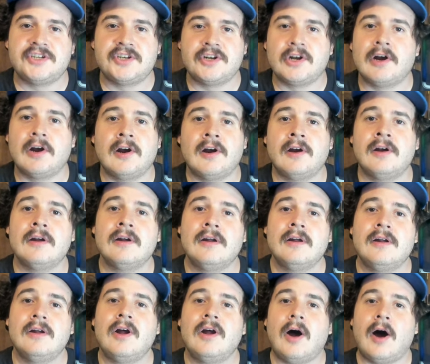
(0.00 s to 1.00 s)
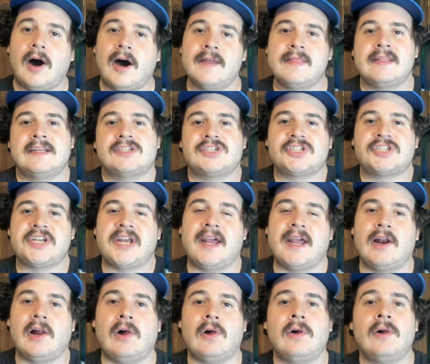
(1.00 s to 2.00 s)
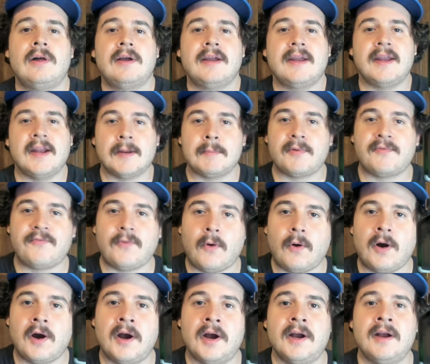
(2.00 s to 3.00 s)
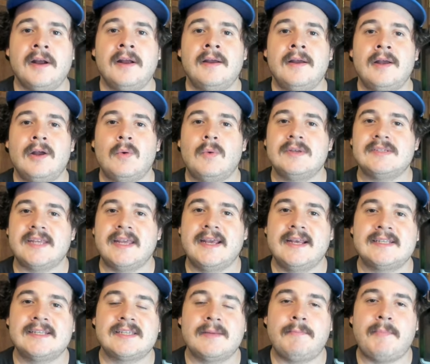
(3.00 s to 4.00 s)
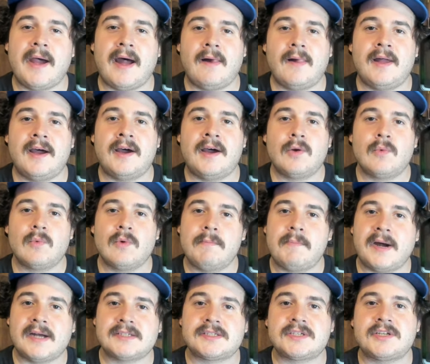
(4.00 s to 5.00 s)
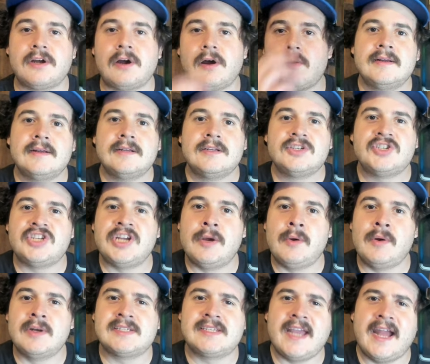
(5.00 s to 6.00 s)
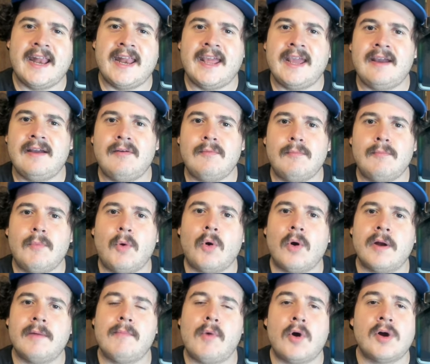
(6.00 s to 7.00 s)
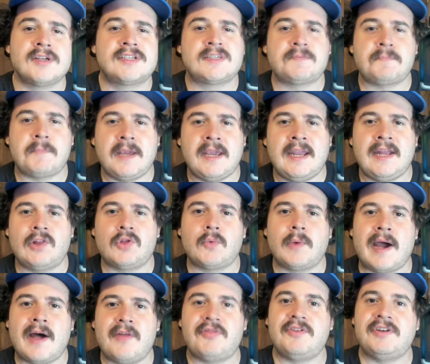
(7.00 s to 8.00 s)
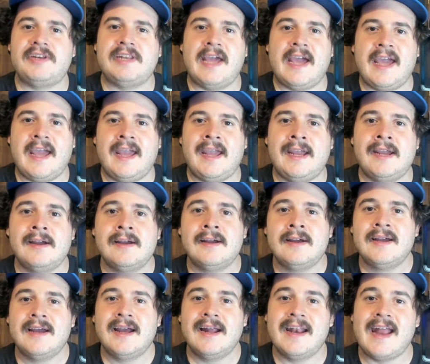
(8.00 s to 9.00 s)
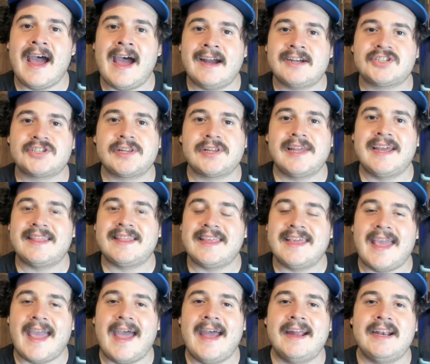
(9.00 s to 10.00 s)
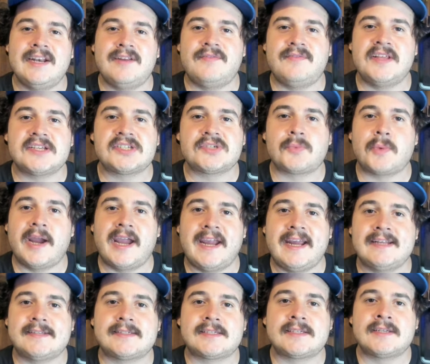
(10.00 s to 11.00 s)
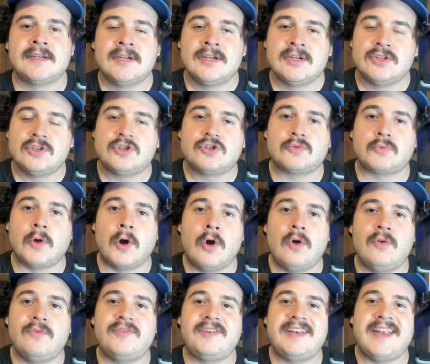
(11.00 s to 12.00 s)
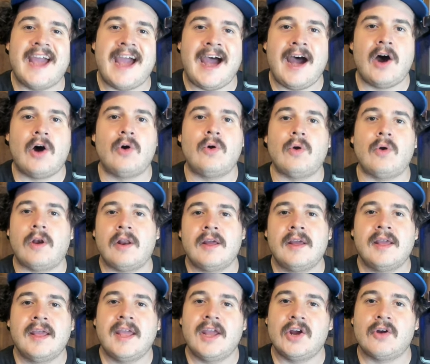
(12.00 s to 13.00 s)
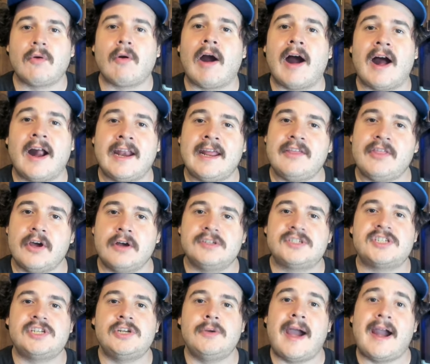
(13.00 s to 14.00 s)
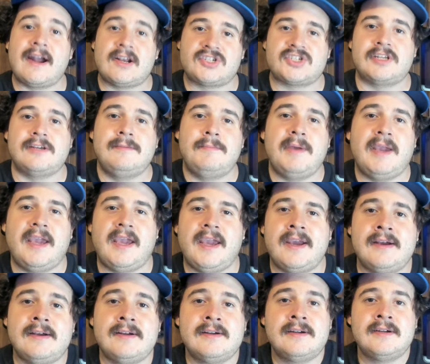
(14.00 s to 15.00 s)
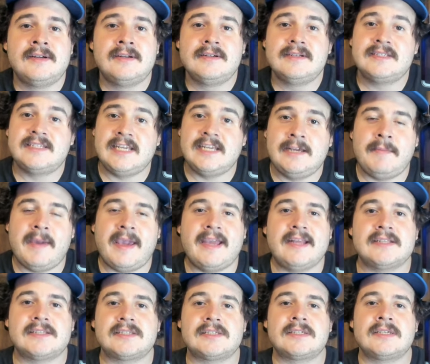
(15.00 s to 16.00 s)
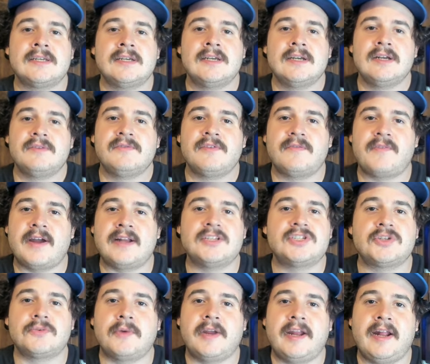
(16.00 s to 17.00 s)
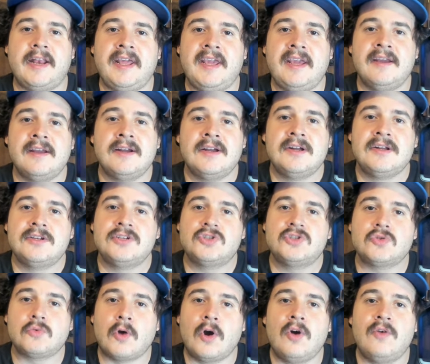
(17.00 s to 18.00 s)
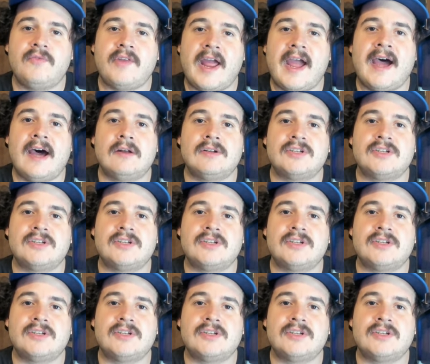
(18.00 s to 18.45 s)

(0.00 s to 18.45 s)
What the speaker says: her on this channel here before, was Isabella Robusto. She was getting more and more speed throughout the day, and actually at the end of this race, drove down Hingarani, those two actually being teammates for Venturini, drove down